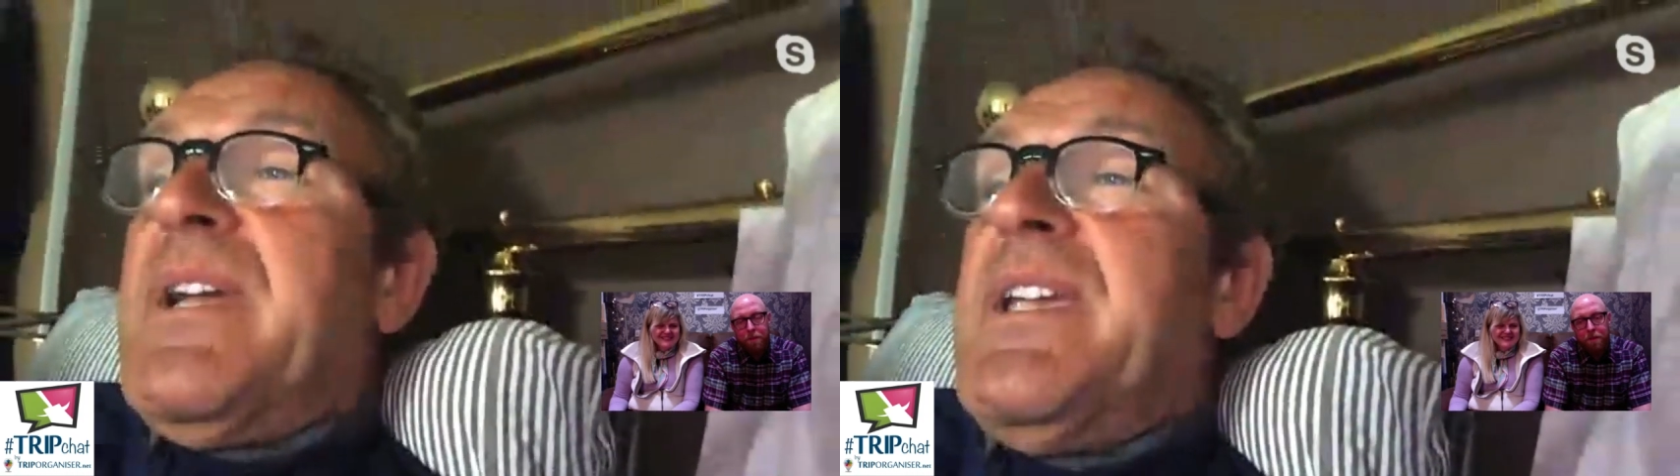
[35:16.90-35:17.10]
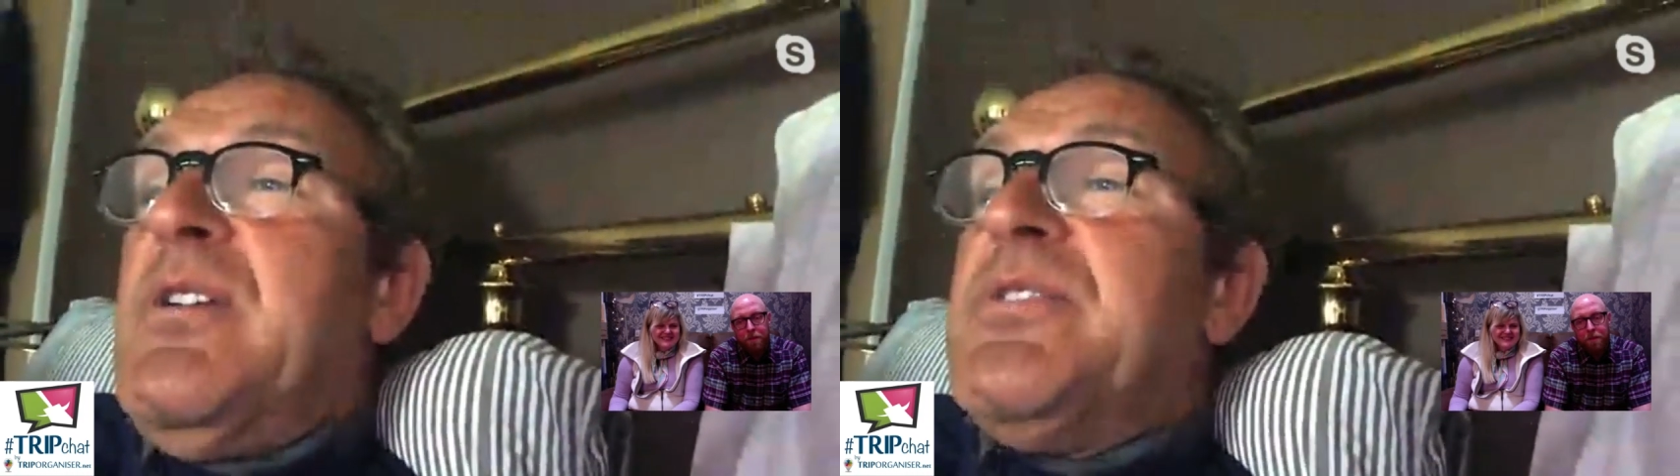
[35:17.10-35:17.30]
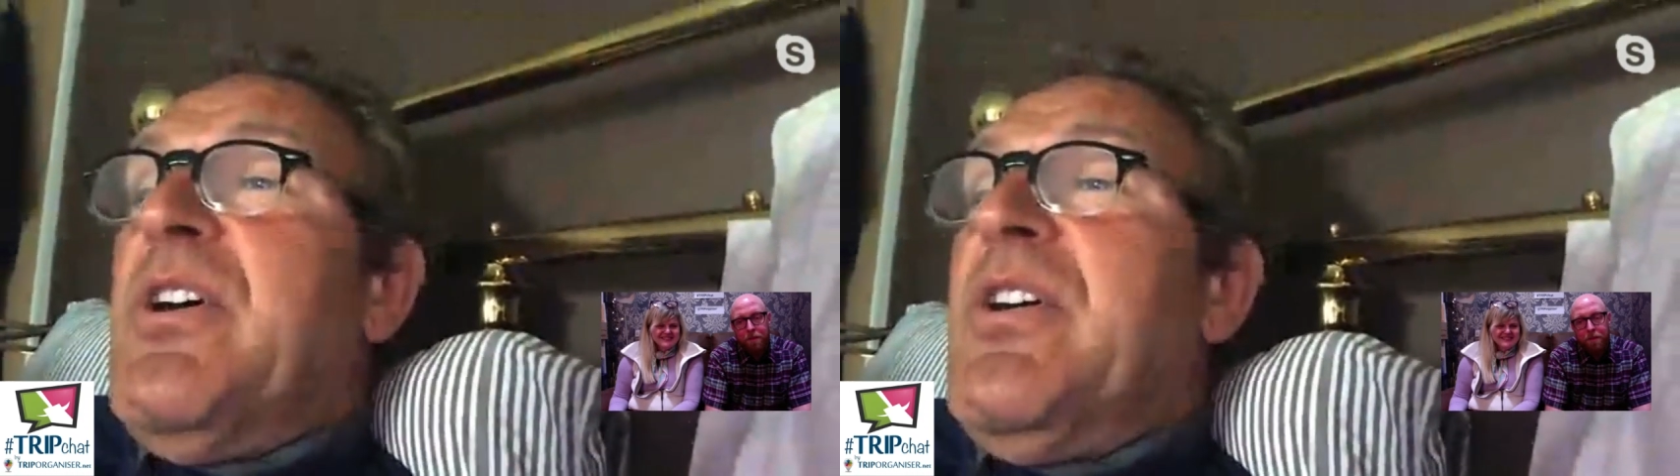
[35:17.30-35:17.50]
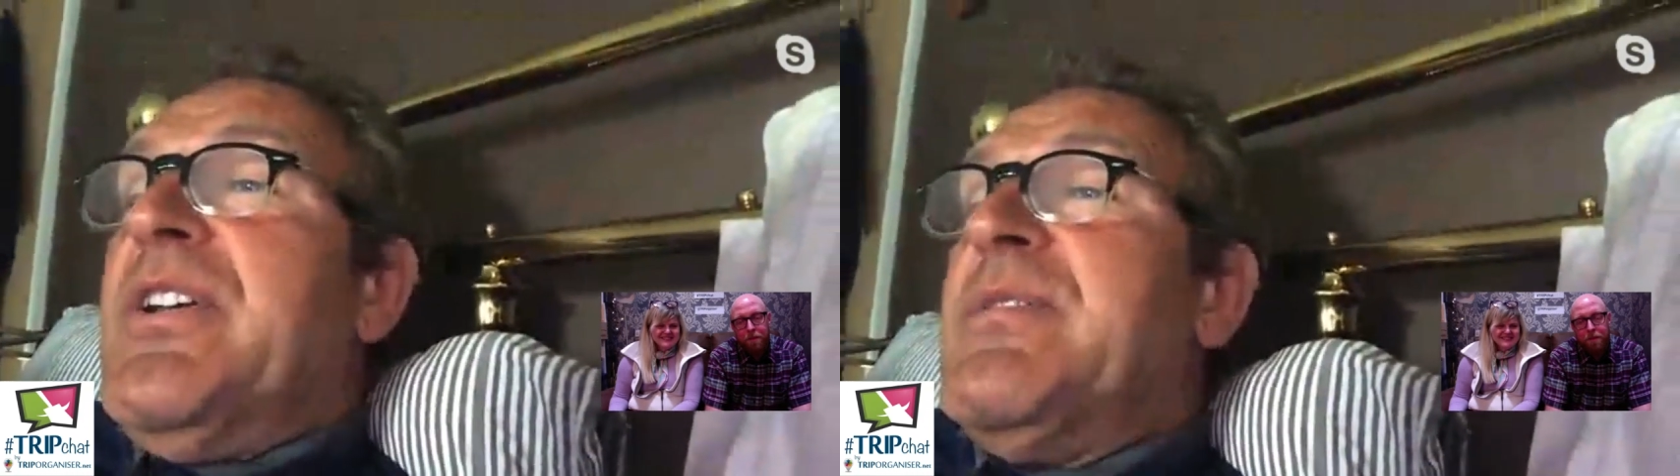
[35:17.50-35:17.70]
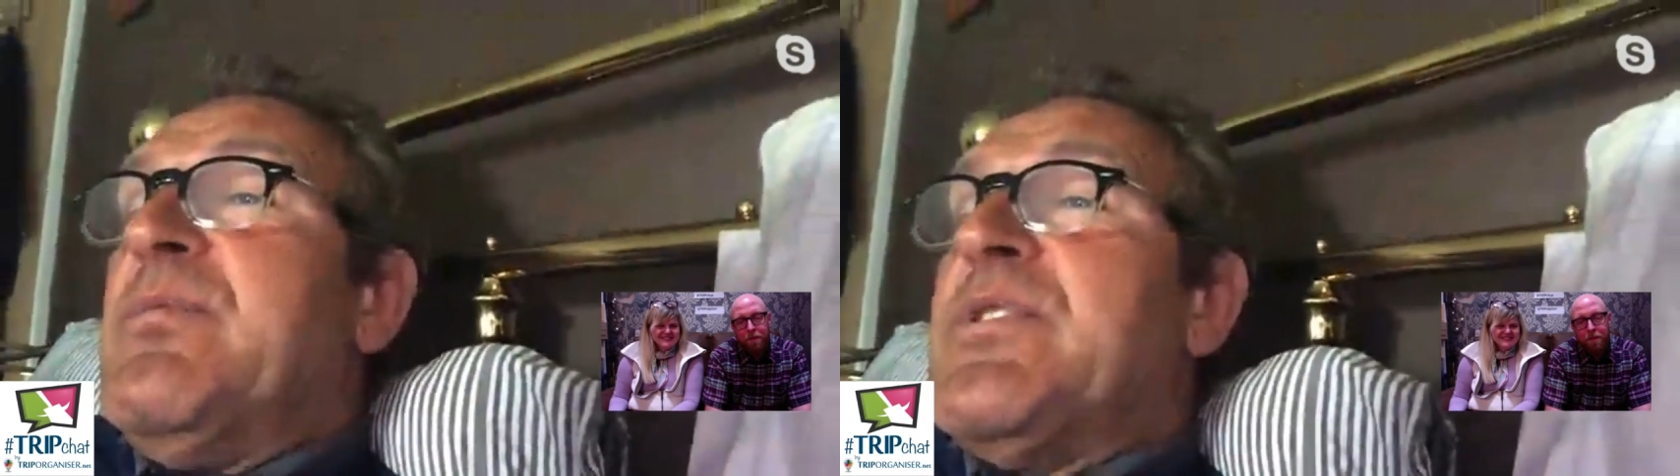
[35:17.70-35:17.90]
kilt
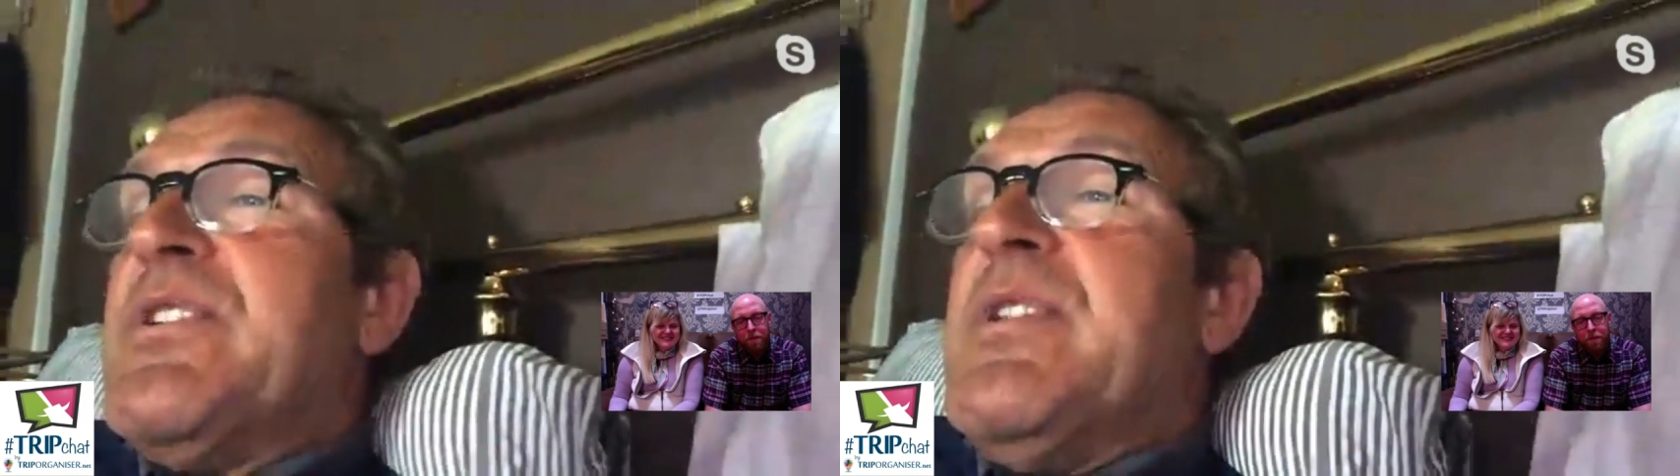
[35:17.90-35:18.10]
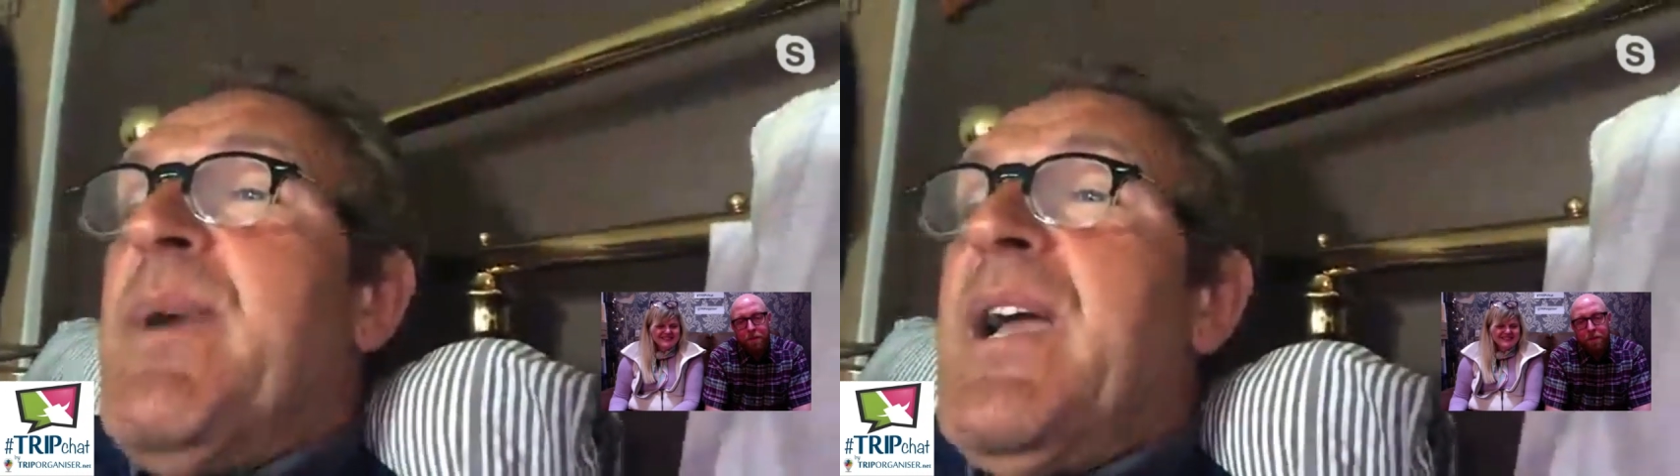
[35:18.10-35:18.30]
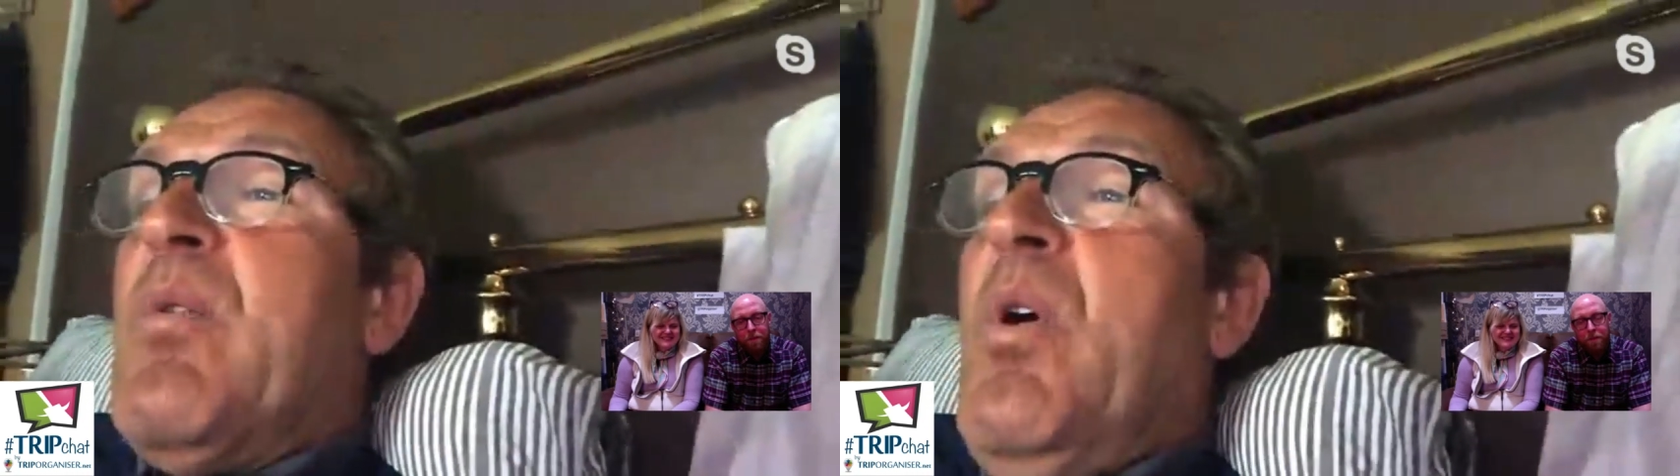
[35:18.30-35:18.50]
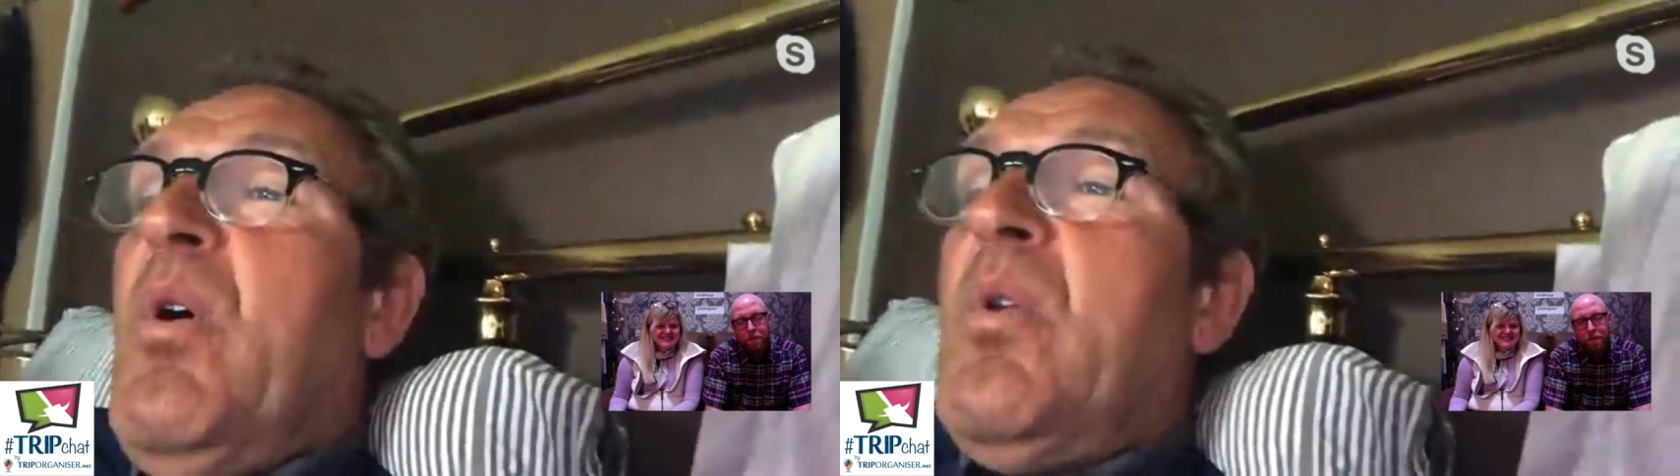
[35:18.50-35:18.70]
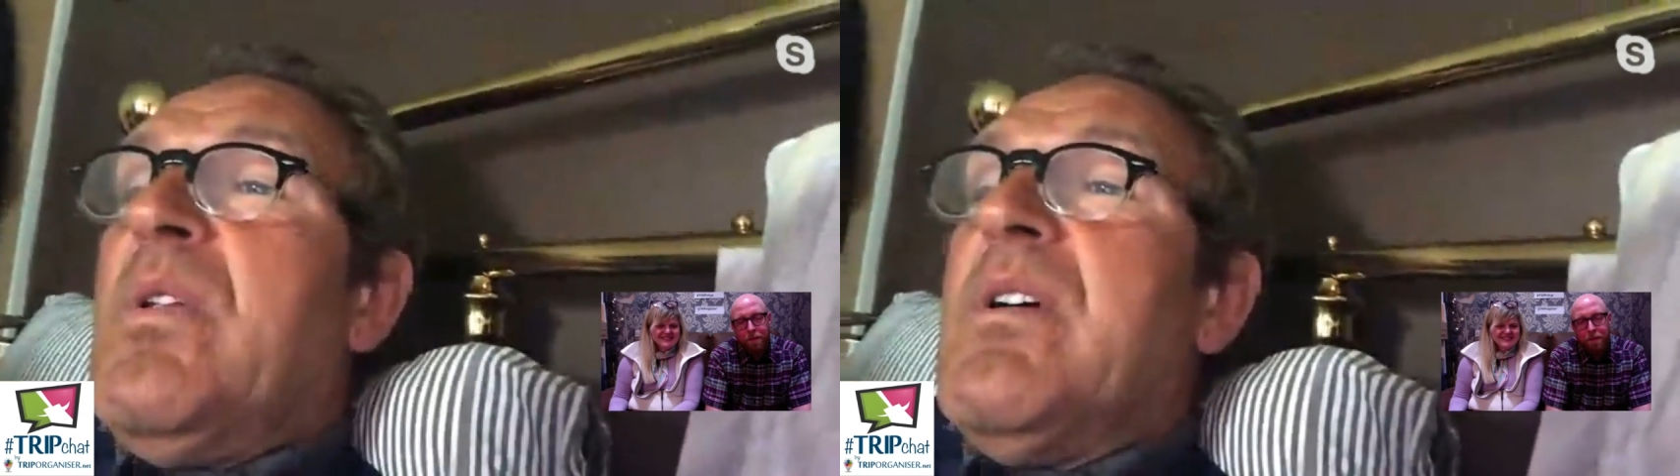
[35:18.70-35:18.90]
on and was on the back
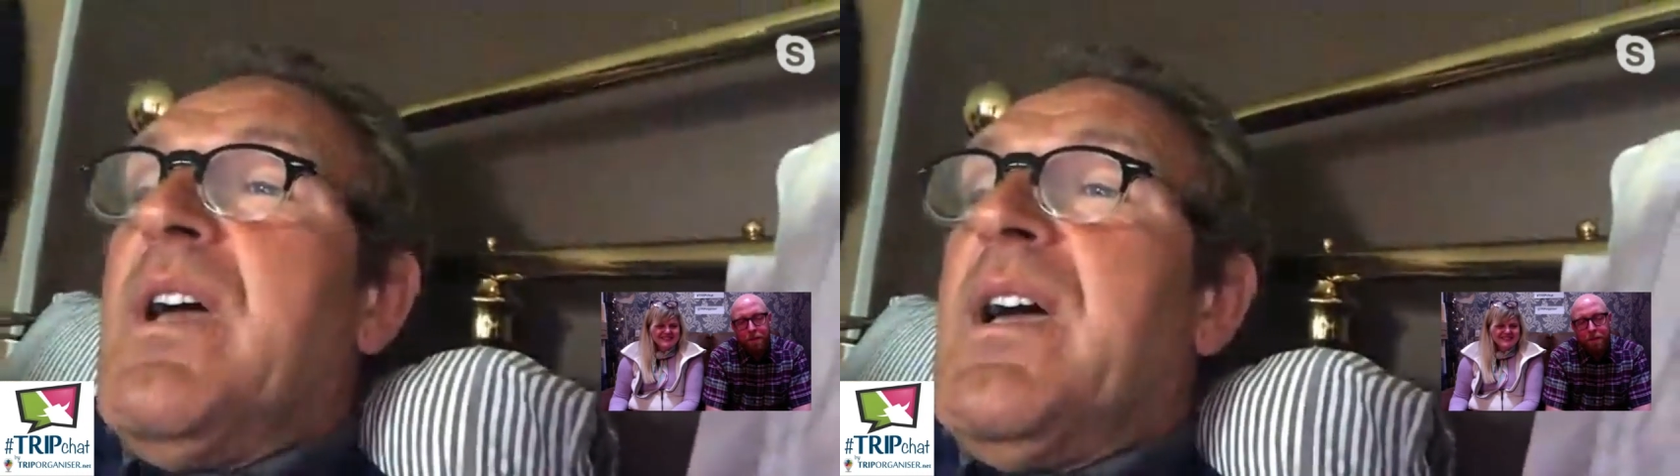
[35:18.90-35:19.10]
wall